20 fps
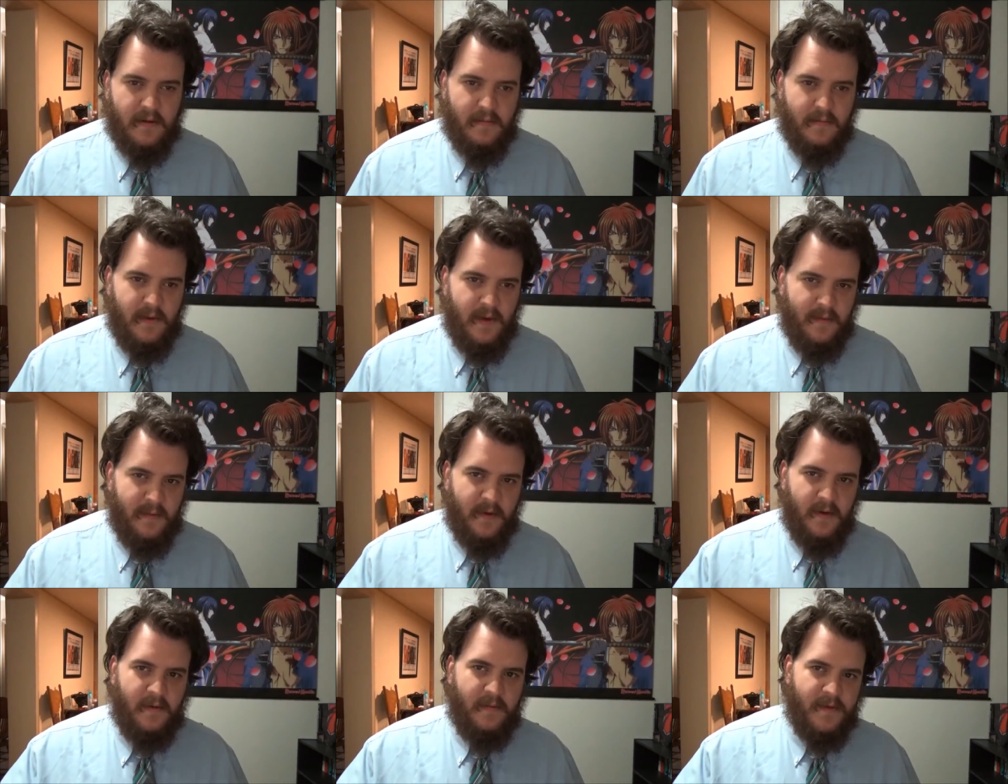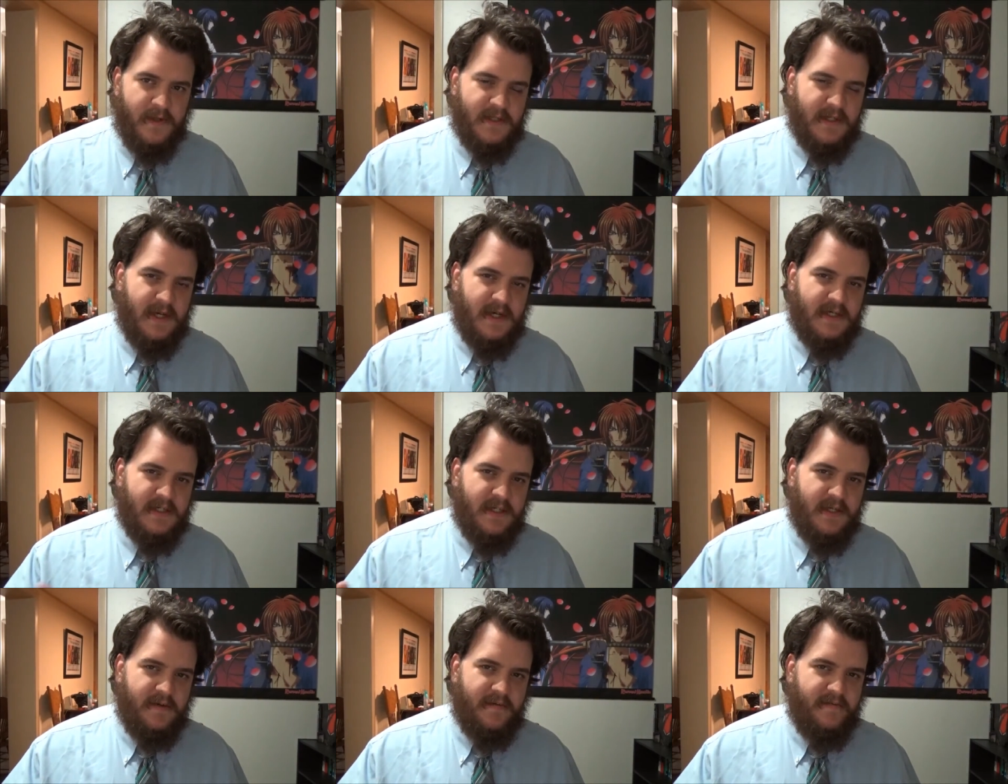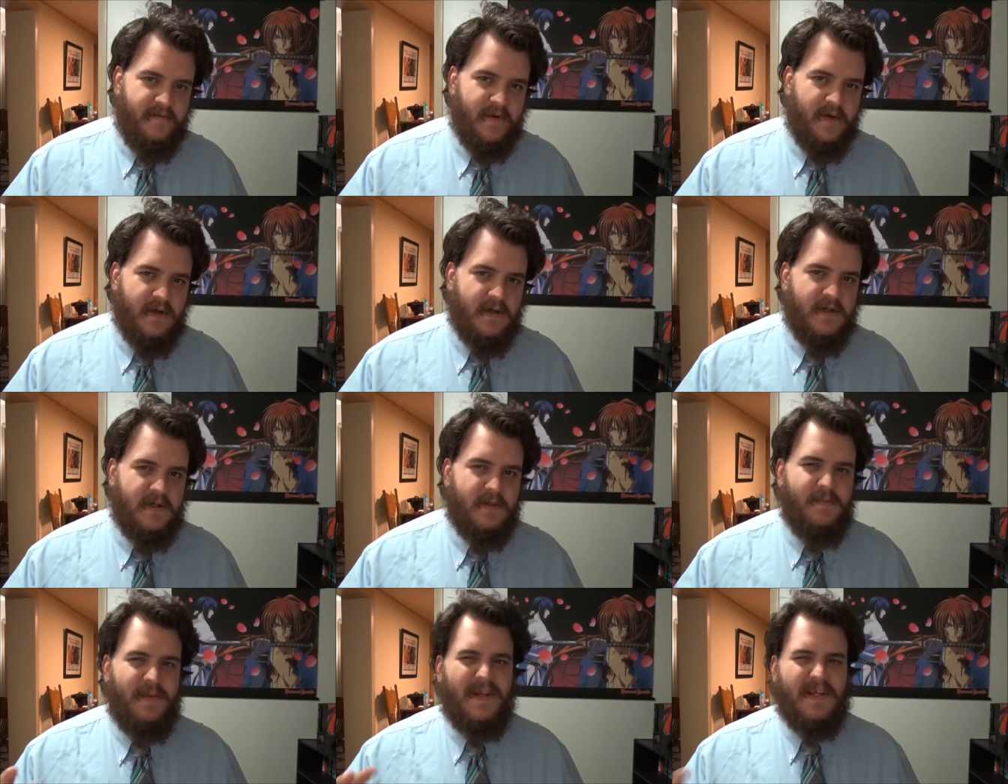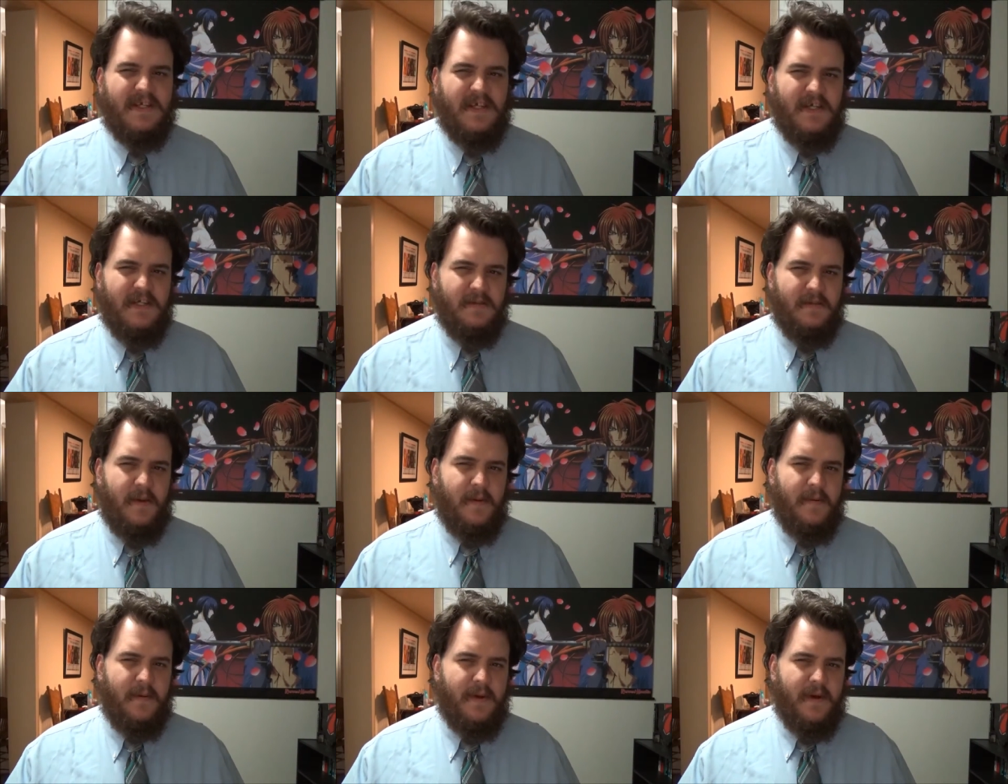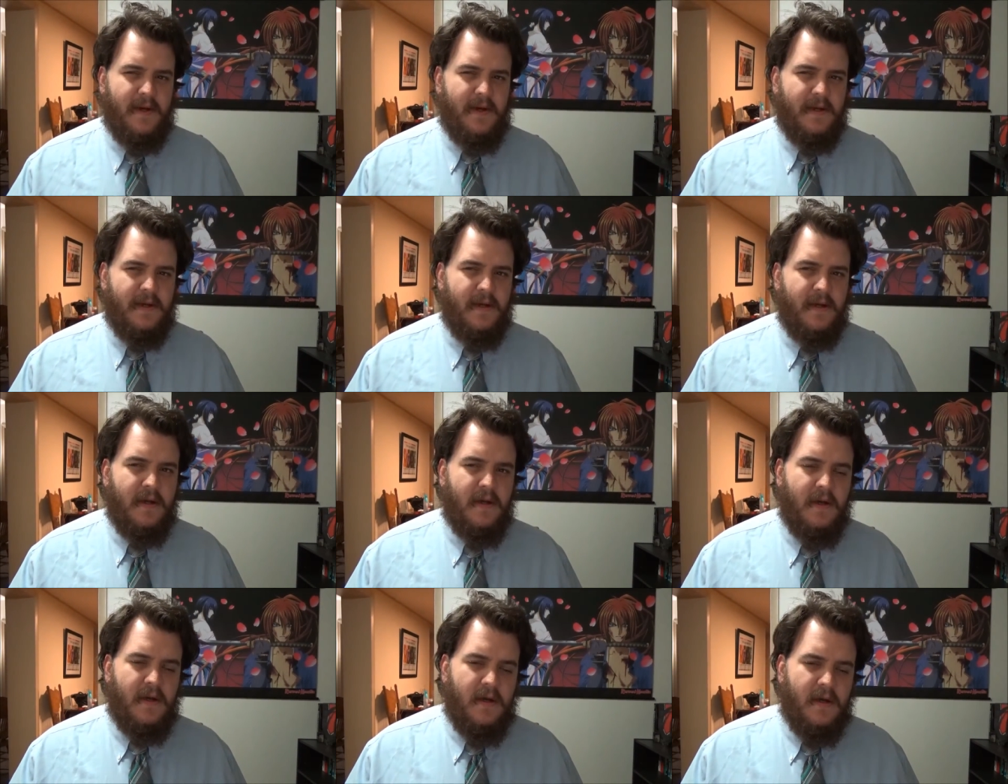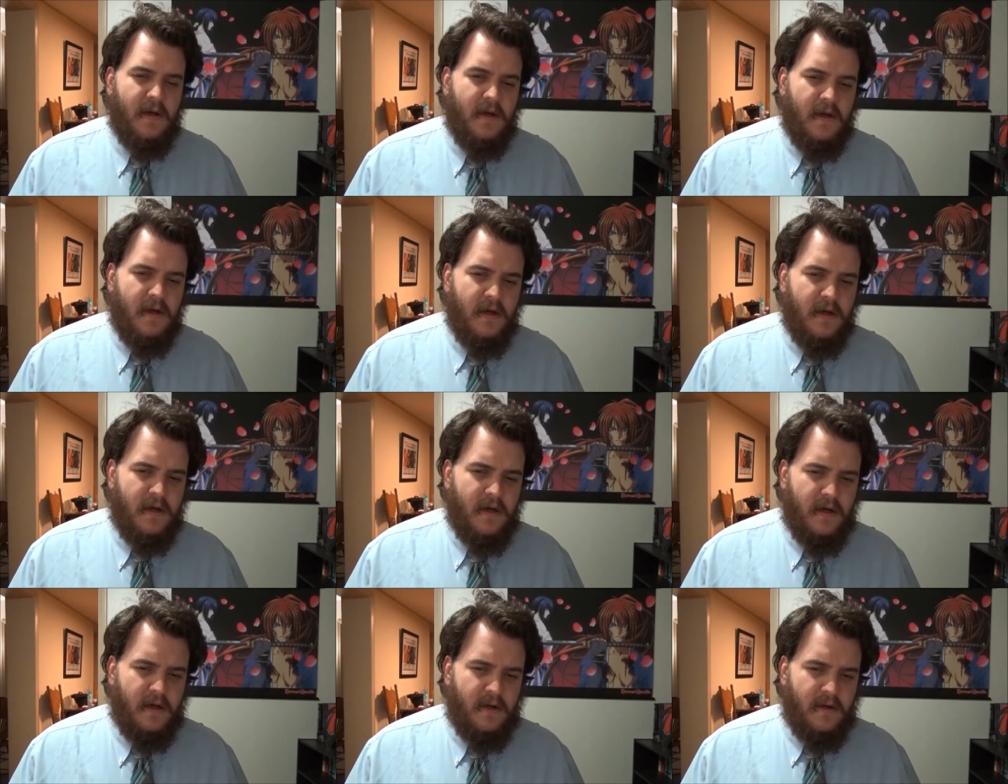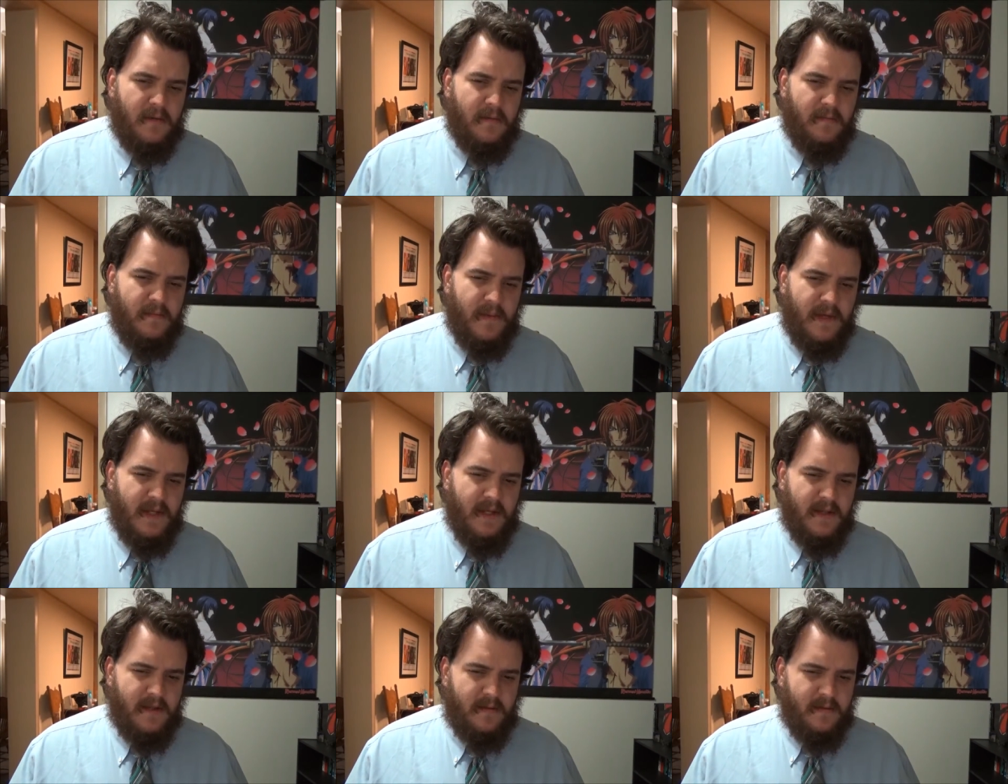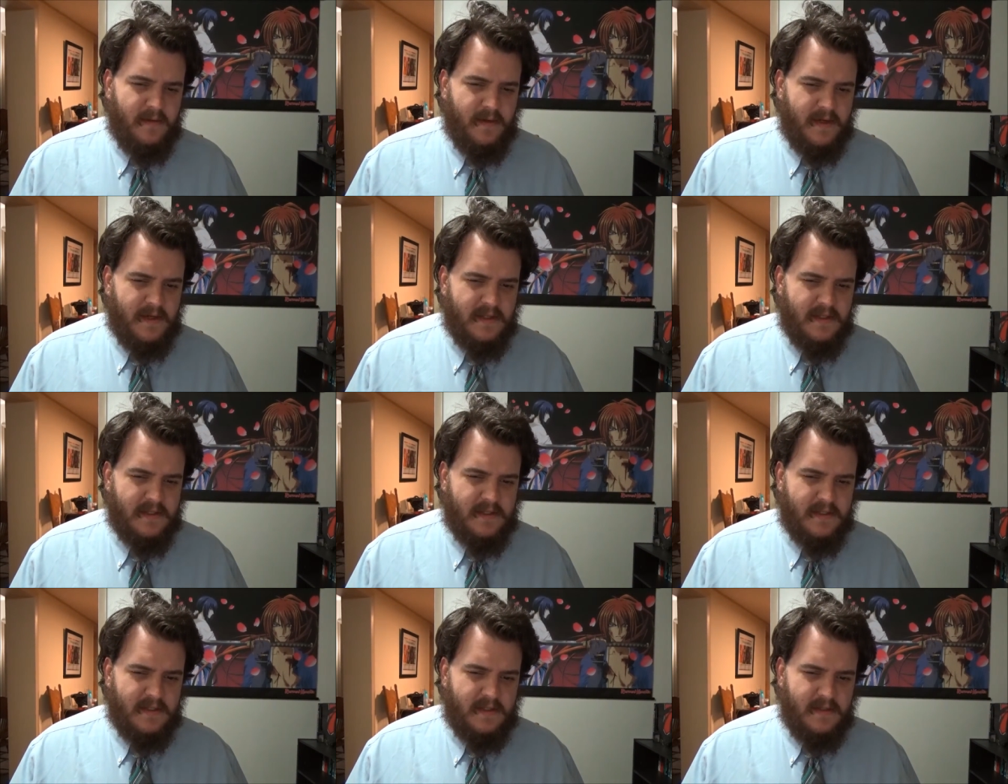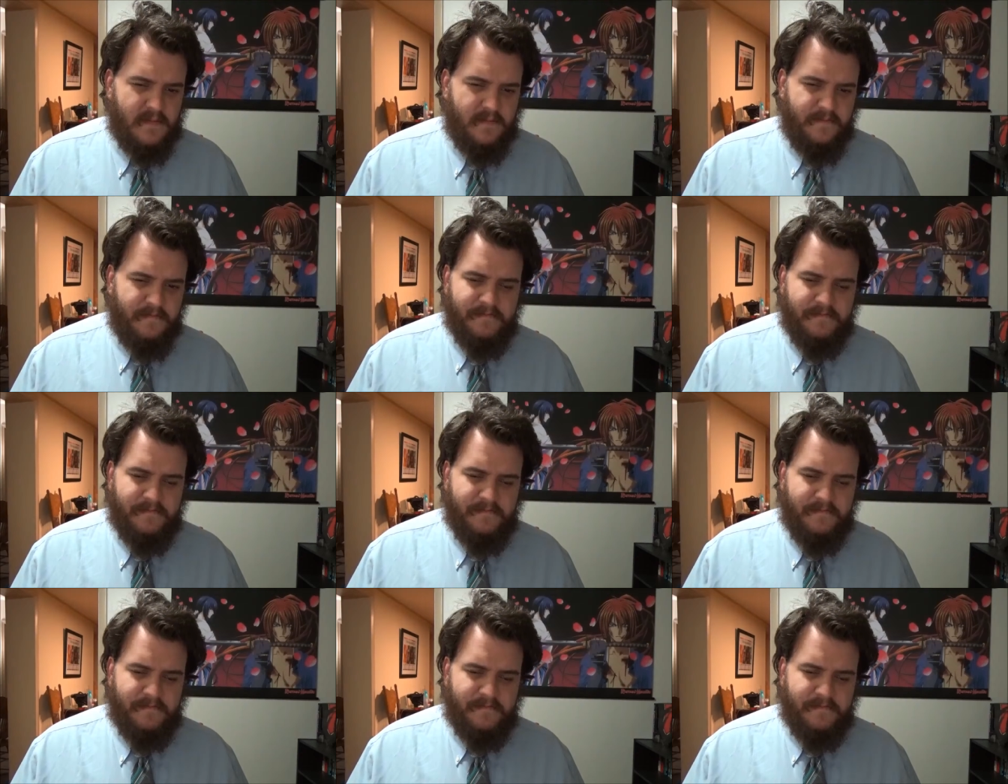Miyamoto Musashi first, but I changed my mind, mainly because